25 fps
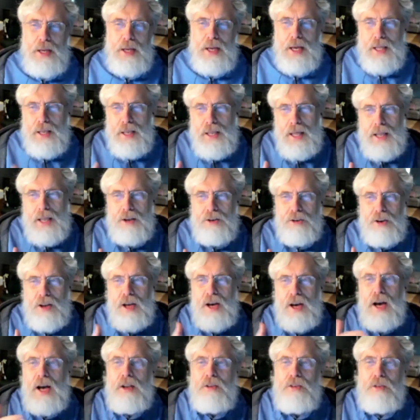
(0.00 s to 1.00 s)
and that
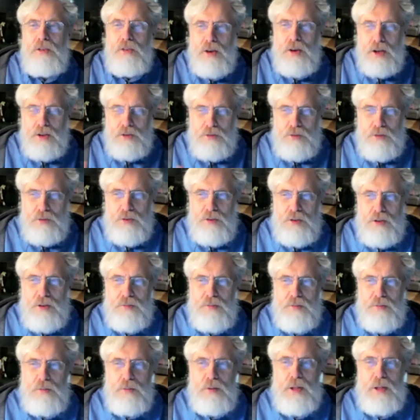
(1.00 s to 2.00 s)
contrast was
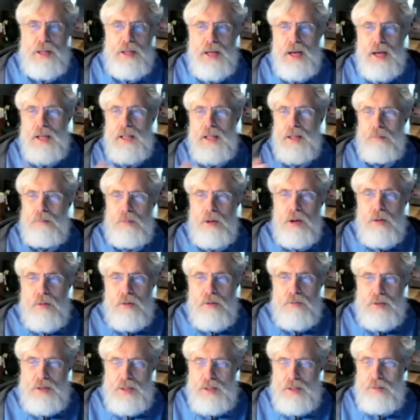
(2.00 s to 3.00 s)
enough that really highly
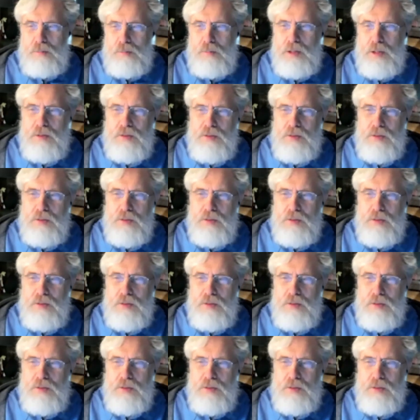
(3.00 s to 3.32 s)
motivated me.